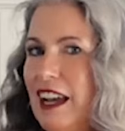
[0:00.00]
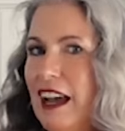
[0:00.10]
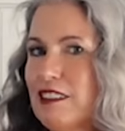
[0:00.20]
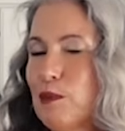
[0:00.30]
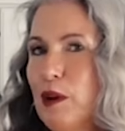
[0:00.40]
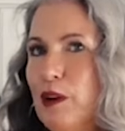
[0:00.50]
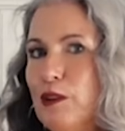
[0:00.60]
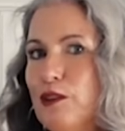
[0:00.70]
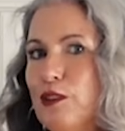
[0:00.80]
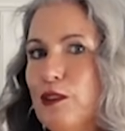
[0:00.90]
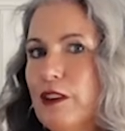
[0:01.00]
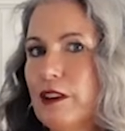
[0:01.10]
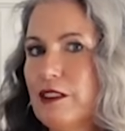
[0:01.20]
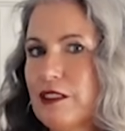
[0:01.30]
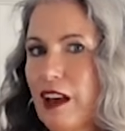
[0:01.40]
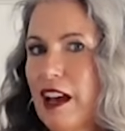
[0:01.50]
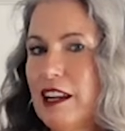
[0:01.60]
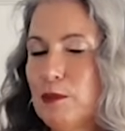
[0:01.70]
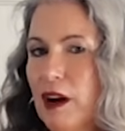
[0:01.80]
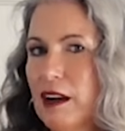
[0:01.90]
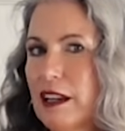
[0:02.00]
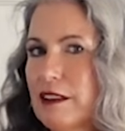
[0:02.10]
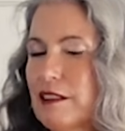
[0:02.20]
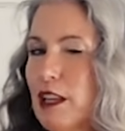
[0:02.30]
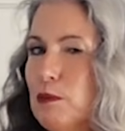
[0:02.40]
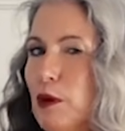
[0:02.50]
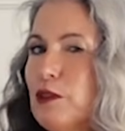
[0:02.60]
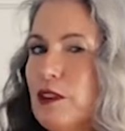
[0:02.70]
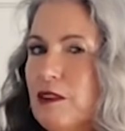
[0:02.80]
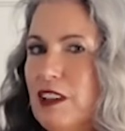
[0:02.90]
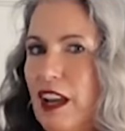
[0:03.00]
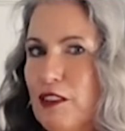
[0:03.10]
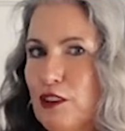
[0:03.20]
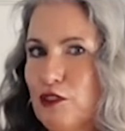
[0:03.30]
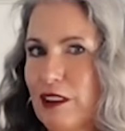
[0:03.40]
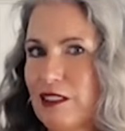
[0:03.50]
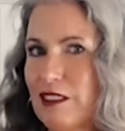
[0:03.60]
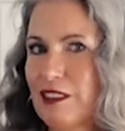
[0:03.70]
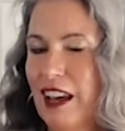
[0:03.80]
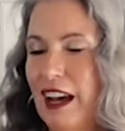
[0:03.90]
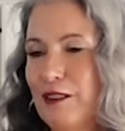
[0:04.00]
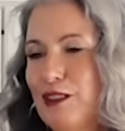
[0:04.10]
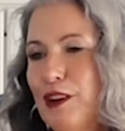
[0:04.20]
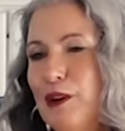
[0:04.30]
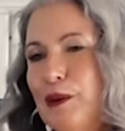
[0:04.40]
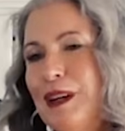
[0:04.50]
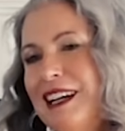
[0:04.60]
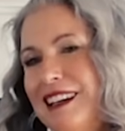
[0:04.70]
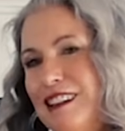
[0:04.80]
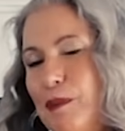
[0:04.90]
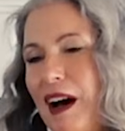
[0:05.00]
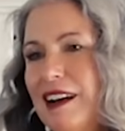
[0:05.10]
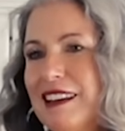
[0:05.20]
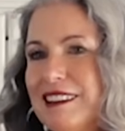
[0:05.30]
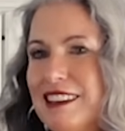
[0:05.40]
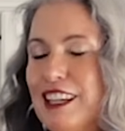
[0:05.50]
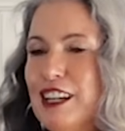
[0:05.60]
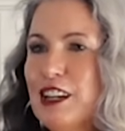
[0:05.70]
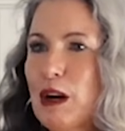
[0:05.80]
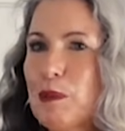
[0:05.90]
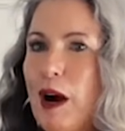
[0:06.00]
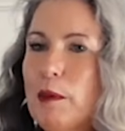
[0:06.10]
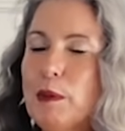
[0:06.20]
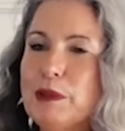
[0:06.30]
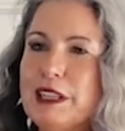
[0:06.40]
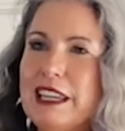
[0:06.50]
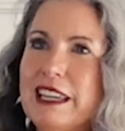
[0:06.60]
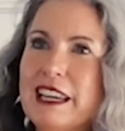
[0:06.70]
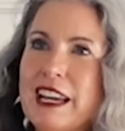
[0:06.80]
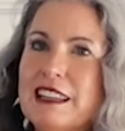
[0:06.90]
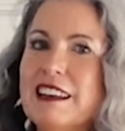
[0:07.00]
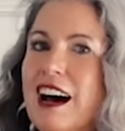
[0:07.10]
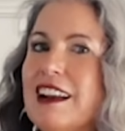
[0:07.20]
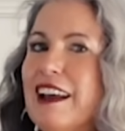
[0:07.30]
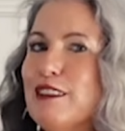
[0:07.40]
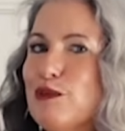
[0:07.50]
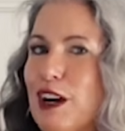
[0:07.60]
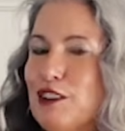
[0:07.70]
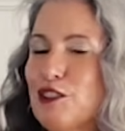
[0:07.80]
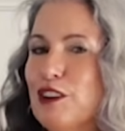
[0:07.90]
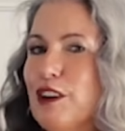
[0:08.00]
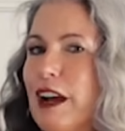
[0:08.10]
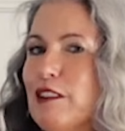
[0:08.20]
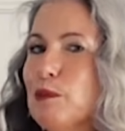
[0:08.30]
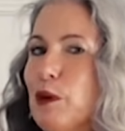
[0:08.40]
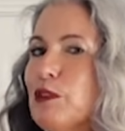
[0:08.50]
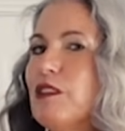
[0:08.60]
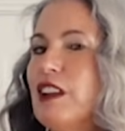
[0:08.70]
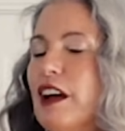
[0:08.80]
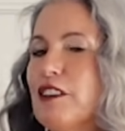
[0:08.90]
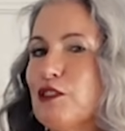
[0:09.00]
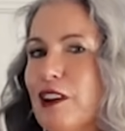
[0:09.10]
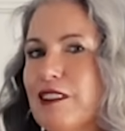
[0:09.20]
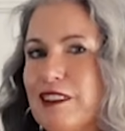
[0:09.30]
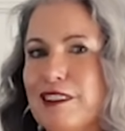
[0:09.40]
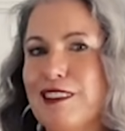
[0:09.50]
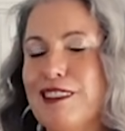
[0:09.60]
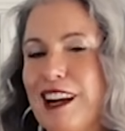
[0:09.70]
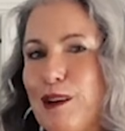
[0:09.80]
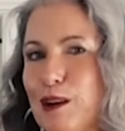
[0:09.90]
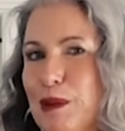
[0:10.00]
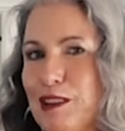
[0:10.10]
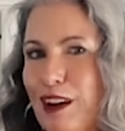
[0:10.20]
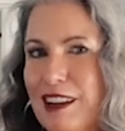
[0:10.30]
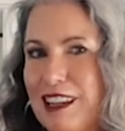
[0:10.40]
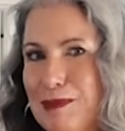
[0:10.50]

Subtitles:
as opposed to the side pockets like most of the other dresses have. So the pockets here are probably not as functional as most of the other dresses that I'm going to be talking